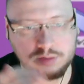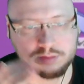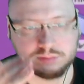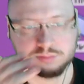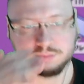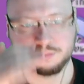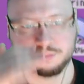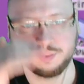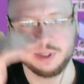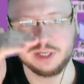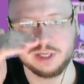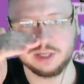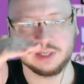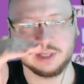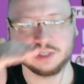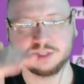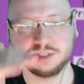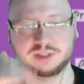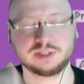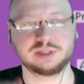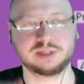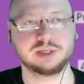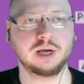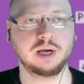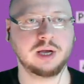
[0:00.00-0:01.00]

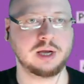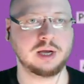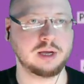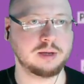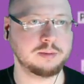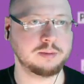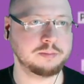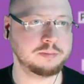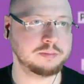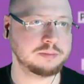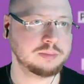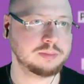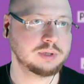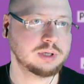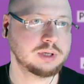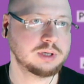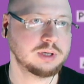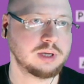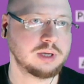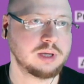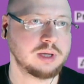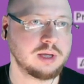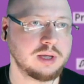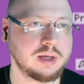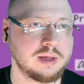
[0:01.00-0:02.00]
Because
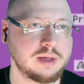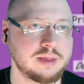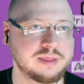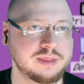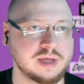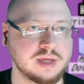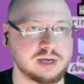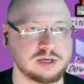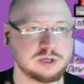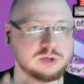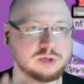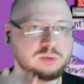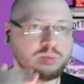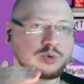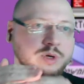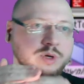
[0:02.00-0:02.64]
then you would